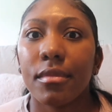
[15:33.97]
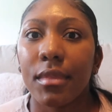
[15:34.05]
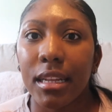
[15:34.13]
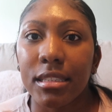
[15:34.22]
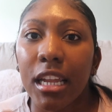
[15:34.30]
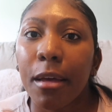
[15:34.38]

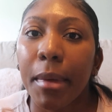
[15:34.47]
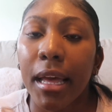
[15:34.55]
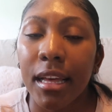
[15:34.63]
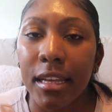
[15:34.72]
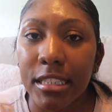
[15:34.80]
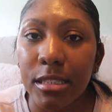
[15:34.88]
that's not my
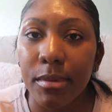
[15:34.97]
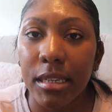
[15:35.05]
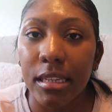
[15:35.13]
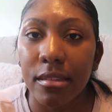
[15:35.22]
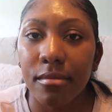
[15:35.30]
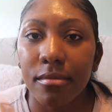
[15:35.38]

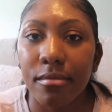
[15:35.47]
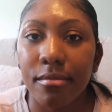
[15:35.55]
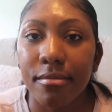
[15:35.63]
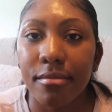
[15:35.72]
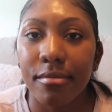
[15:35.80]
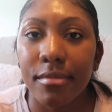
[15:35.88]
husband,
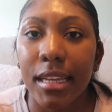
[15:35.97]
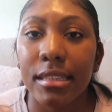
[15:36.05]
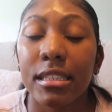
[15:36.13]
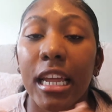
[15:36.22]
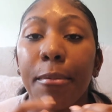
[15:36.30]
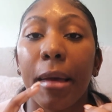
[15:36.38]

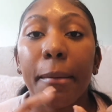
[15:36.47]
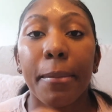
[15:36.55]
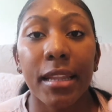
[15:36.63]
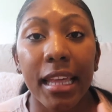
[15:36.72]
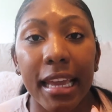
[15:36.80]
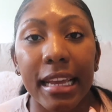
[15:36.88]
that's not my
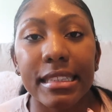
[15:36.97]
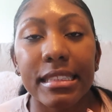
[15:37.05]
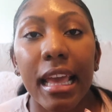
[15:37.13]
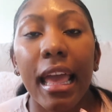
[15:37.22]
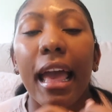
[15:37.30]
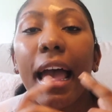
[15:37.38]
place.
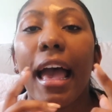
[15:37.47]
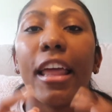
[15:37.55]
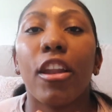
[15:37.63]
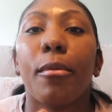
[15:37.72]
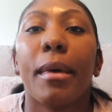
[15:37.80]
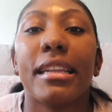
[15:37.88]
I
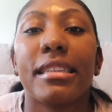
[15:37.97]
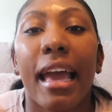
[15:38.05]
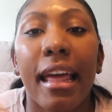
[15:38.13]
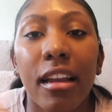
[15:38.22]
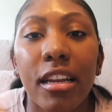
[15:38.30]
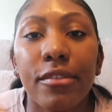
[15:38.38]
know my
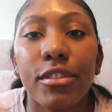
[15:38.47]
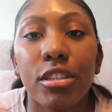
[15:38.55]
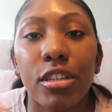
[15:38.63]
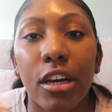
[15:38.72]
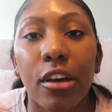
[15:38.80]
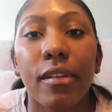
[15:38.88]
dad enough to
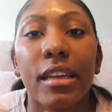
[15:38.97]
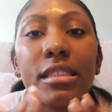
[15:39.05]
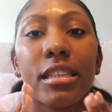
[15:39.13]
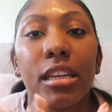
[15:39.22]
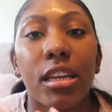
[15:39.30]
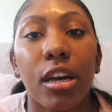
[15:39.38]
know if he
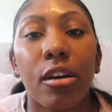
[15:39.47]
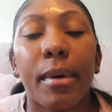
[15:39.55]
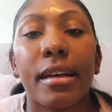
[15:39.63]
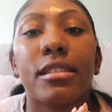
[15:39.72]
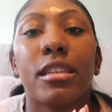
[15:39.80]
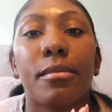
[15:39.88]
said no
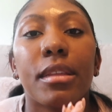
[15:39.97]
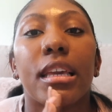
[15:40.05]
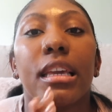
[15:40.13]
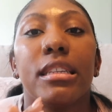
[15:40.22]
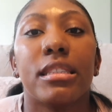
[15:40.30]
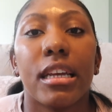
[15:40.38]
about something,
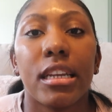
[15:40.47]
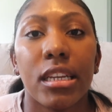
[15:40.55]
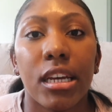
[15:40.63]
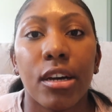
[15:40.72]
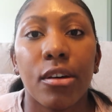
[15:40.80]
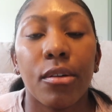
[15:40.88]
he said
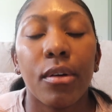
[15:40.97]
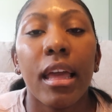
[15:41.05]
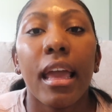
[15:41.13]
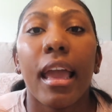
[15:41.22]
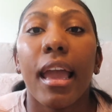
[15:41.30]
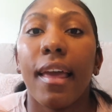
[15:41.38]
no,
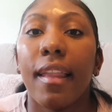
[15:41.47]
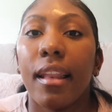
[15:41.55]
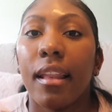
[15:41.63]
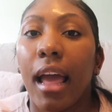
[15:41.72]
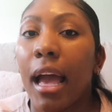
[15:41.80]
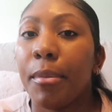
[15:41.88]

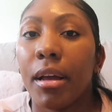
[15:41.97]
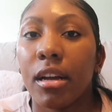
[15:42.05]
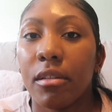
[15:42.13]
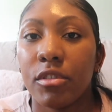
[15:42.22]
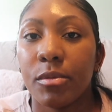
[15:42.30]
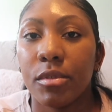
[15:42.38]
and I'm not
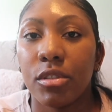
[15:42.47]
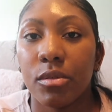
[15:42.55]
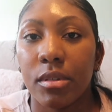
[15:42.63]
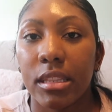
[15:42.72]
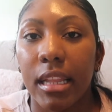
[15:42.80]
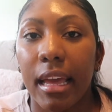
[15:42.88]
comfortable
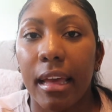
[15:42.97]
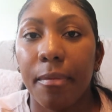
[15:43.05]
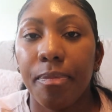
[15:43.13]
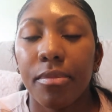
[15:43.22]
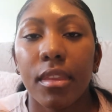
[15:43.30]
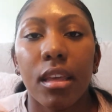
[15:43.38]
doing that.
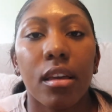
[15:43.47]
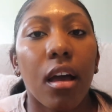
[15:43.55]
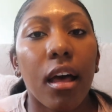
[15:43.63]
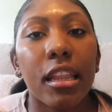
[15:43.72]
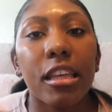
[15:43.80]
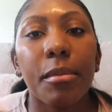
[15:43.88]

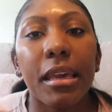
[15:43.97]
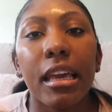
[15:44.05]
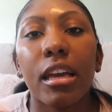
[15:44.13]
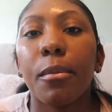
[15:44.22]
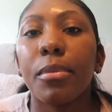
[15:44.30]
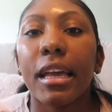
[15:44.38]
Calling me,
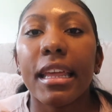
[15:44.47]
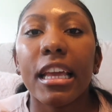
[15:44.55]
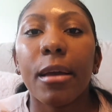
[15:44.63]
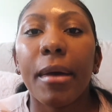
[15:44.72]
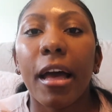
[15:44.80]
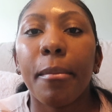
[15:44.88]
complaining
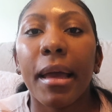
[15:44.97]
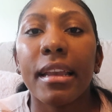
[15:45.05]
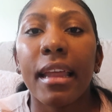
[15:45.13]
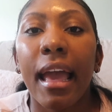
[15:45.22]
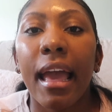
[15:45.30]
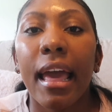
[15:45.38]
about my
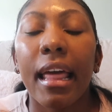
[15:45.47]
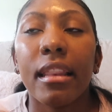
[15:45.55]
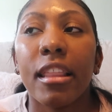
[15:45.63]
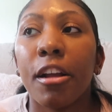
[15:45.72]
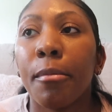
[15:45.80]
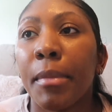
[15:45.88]
dad,
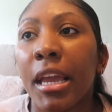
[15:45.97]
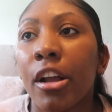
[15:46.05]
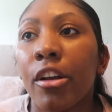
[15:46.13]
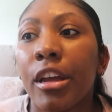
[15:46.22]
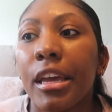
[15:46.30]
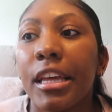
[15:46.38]
their
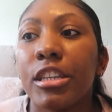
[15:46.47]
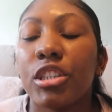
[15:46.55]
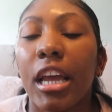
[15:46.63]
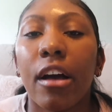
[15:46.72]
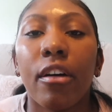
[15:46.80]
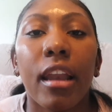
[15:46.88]
marriage,
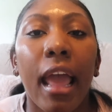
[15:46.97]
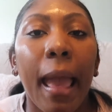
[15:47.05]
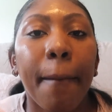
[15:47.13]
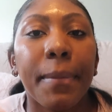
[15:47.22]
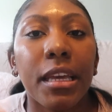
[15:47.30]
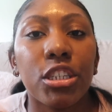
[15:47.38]
how
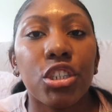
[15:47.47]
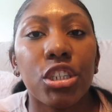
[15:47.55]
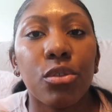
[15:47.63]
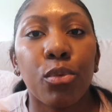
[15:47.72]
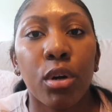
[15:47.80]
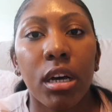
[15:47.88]
unhappy
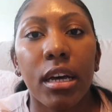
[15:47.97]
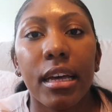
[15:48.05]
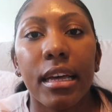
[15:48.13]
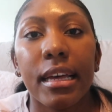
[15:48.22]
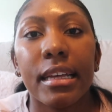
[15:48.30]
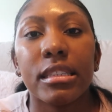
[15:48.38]
she
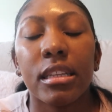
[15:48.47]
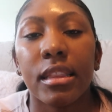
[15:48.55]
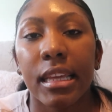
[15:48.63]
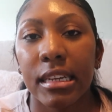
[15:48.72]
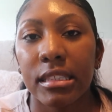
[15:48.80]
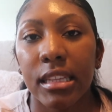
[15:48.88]
was and
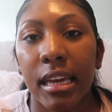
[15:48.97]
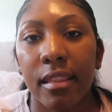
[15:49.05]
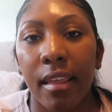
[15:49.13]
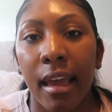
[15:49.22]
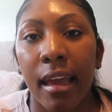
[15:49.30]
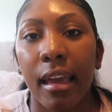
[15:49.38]
things like
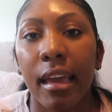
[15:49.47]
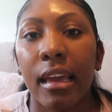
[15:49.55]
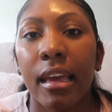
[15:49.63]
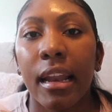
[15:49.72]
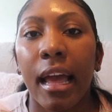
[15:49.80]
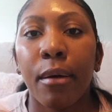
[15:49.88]
that,
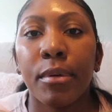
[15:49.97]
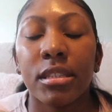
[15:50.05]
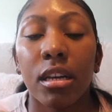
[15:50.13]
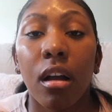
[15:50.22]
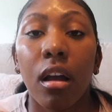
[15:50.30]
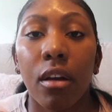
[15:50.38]
and I was
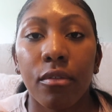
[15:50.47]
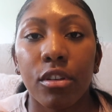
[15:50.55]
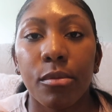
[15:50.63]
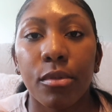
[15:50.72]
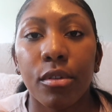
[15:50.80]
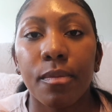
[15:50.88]

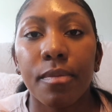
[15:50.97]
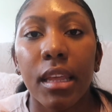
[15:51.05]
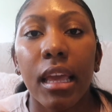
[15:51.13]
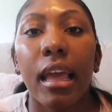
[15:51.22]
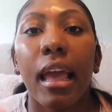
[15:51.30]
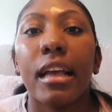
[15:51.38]
uncomfortable.
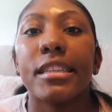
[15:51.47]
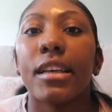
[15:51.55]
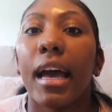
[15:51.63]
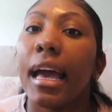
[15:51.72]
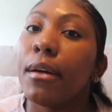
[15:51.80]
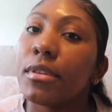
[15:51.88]
So
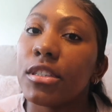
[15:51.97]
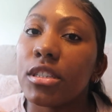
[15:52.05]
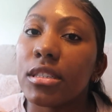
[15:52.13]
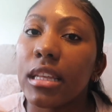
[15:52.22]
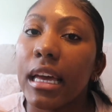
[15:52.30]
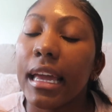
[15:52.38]
I was
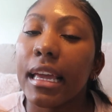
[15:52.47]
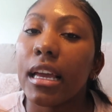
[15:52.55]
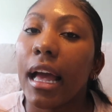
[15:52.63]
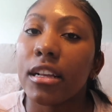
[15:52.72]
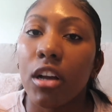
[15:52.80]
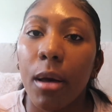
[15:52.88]
just like,
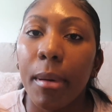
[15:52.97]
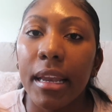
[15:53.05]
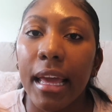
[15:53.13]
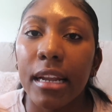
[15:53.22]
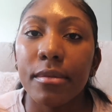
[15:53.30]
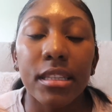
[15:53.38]
I called my
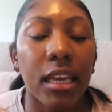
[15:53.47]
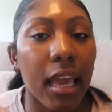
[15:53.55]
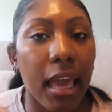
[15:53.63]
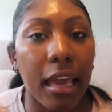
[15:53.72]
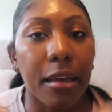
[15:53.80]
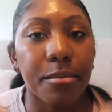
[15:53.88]
dad and was like,
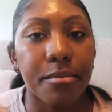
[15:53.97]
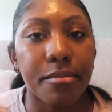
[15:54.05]
hey,